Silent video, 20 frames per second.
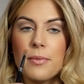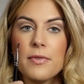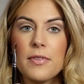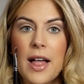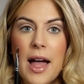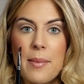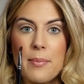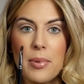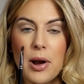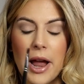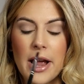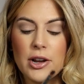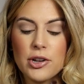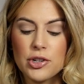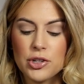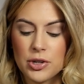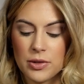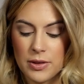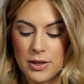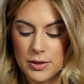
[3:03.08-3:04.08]
flat
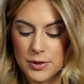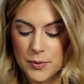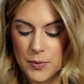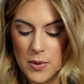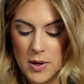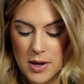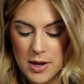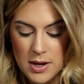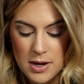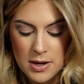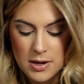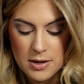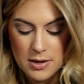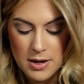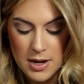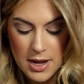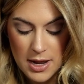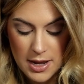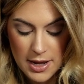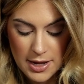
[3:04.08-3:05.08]
brush. This
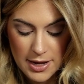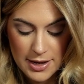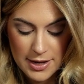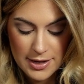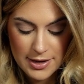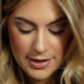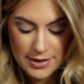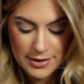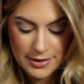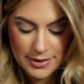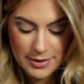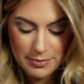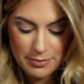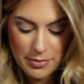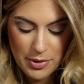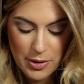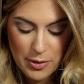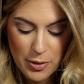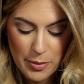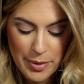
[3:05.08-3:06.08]
one is,
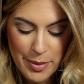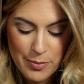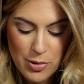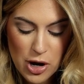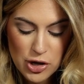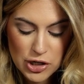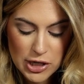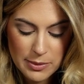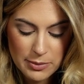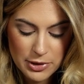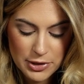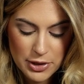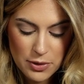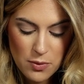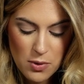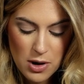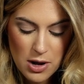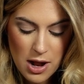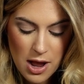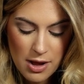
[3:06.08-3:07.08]
all my brush numbers are
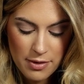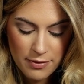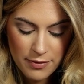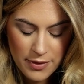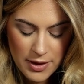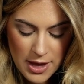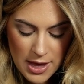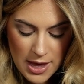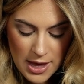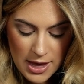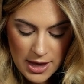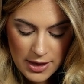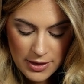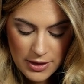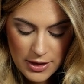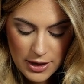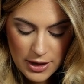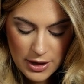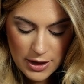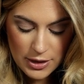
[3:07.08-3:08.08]
worn off,
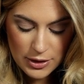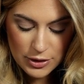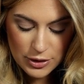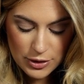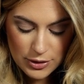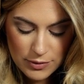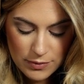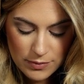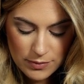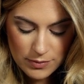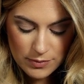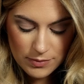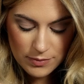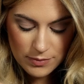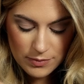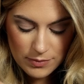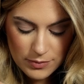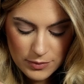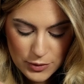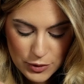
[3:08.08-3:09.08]
the
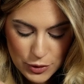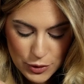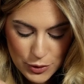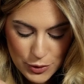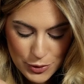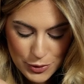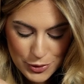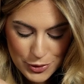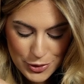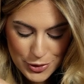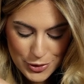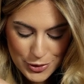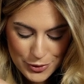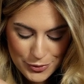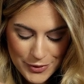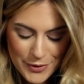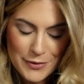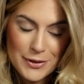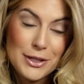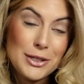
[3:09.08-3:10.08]

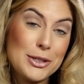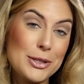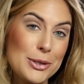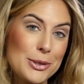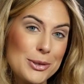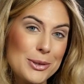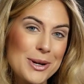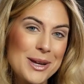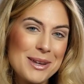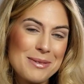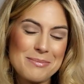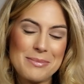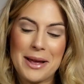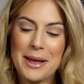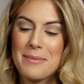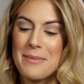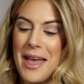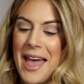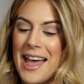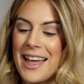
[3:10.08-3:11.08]
252
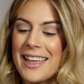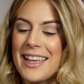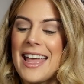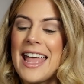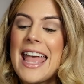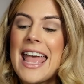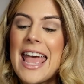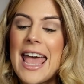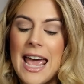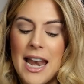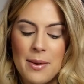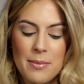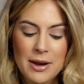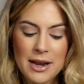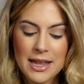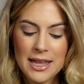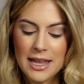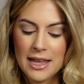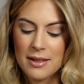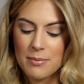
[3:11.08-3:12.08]
by MAC. And I'm
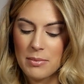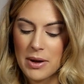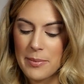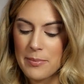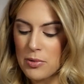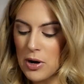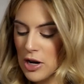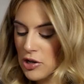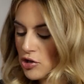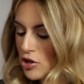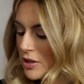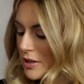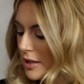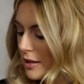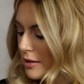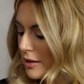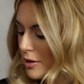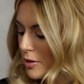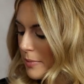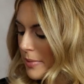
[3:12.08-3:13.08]
gonna get my brush just a
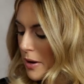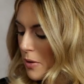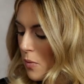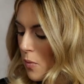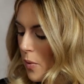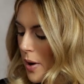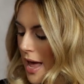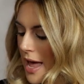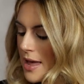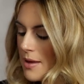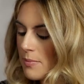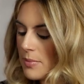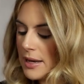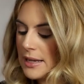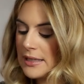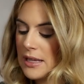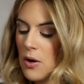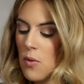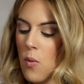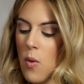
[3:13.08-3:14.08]
little bit wet
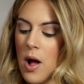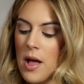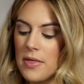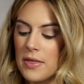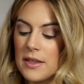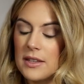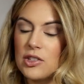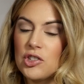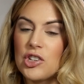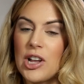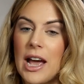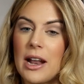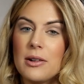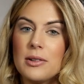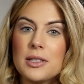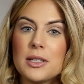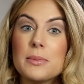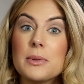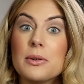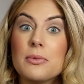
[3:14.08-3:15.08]
because I want this shadow
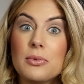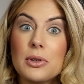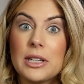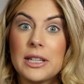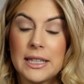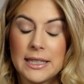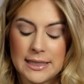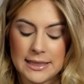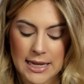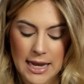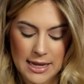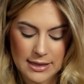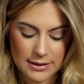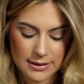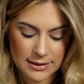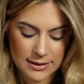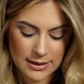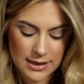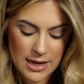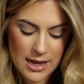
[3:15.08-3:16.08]
to be really
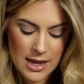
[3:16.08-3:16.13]
intense.